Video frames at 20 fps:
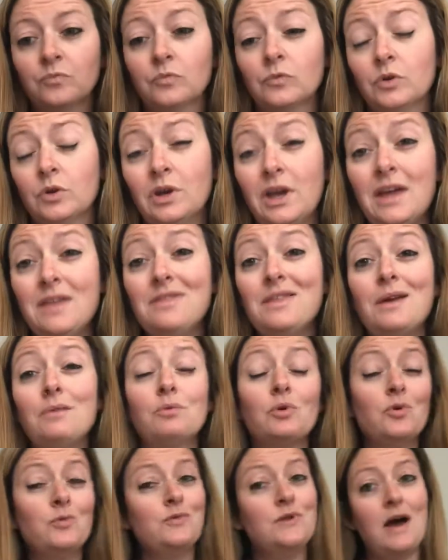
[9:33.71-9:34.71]
Okay, they
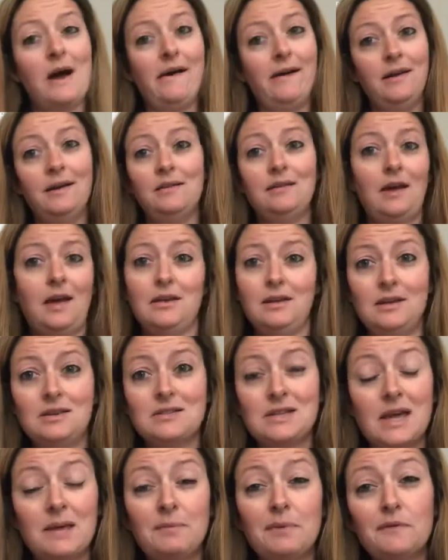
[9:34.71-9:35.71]
were not in any
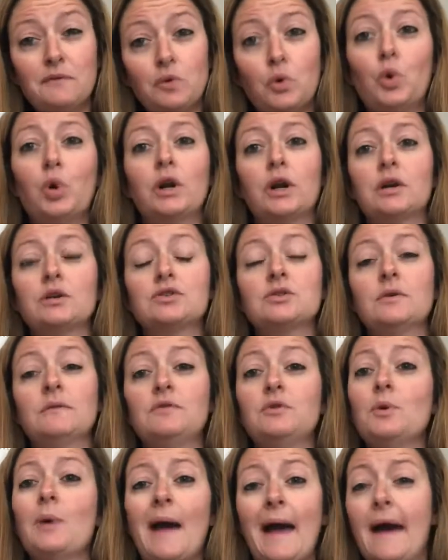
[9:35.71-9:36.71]
type of order. So if
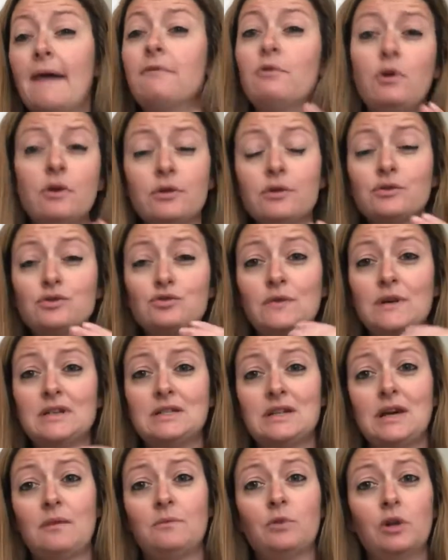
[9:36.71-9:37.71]
you have all those written
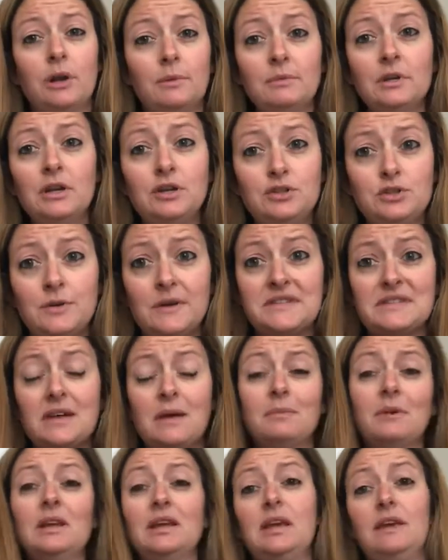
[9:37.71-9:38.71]
down, what I'm going to do is I'm
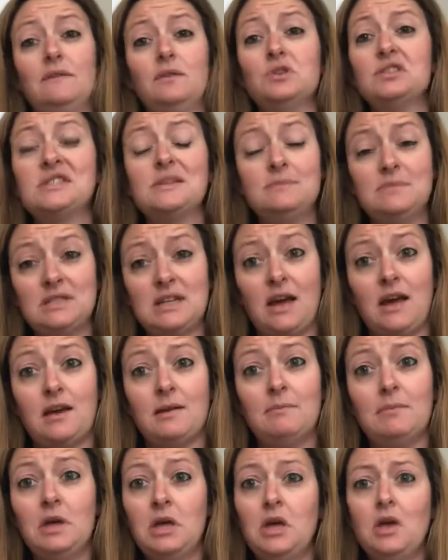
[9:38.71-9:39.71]
going to give you some
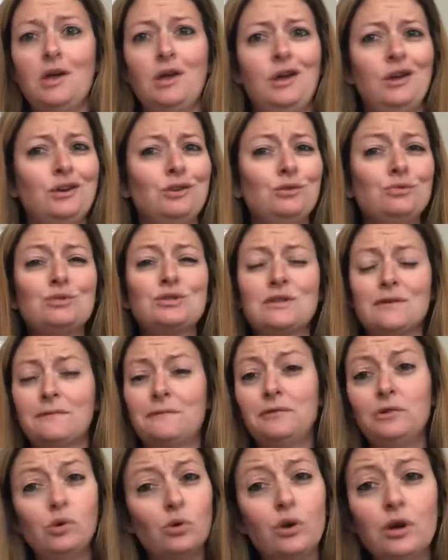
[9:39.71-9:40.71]
time. Use the
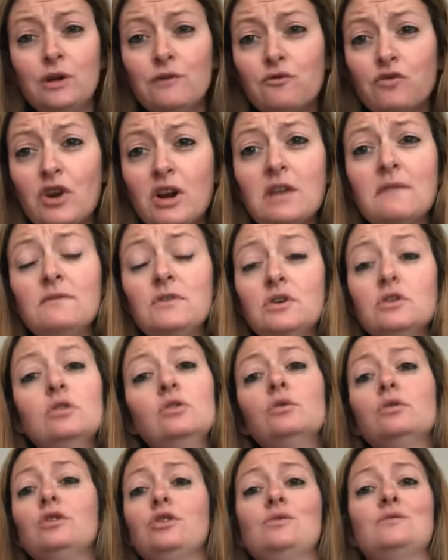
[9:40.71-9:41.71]
floor in front of
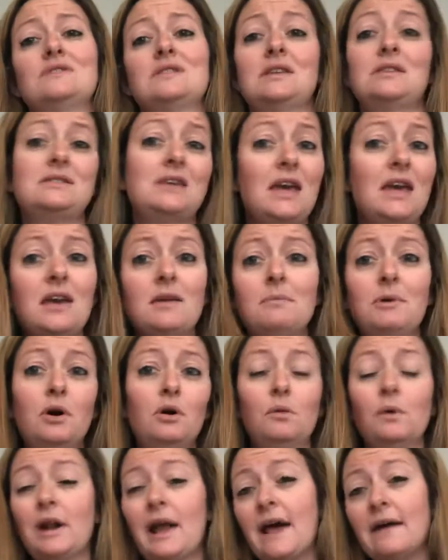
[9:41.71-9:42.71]
you, use the table,
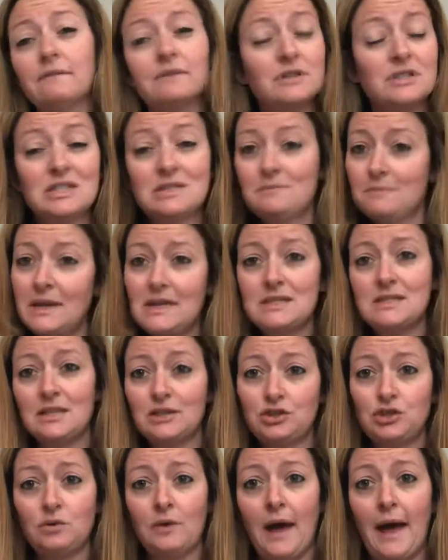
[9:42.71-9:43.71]
whatever space that
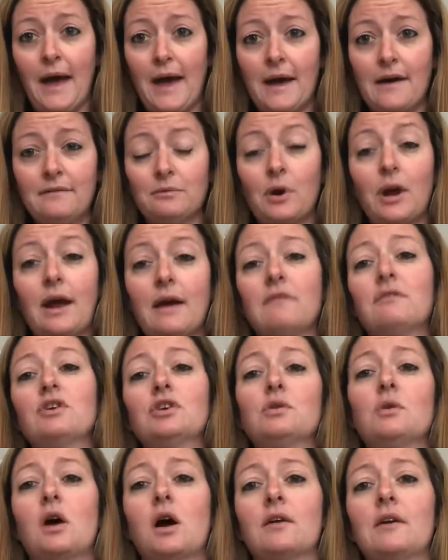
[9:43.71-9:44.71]
you have, wherever
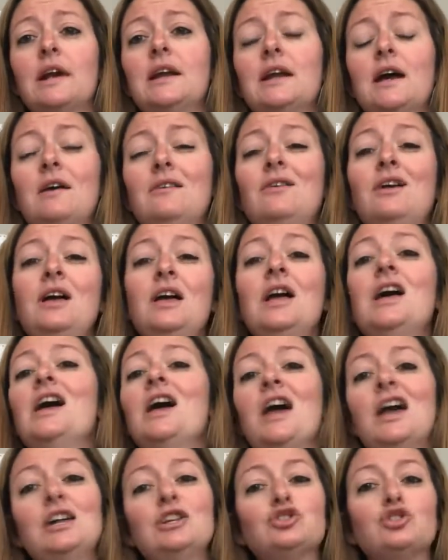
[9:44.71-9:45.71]
you are right now,
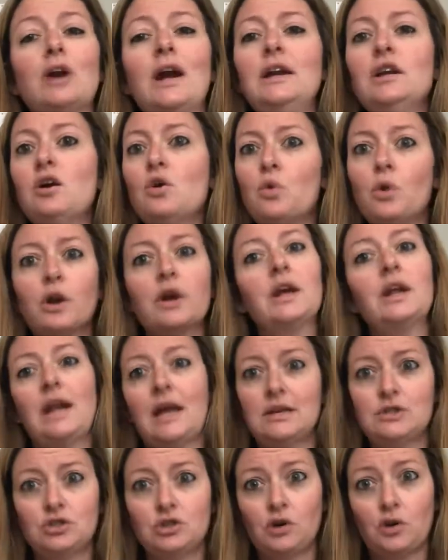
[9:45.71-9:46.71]
and try to
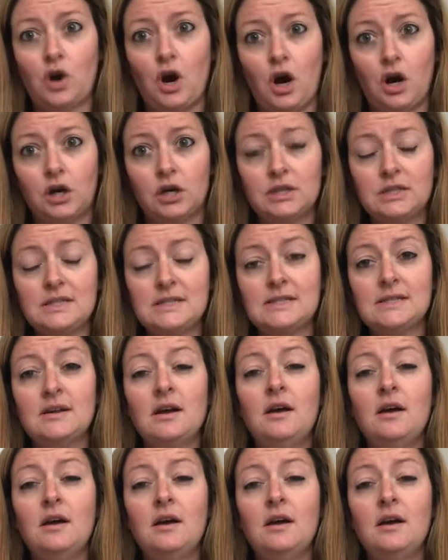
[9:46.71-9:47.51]
organize your cards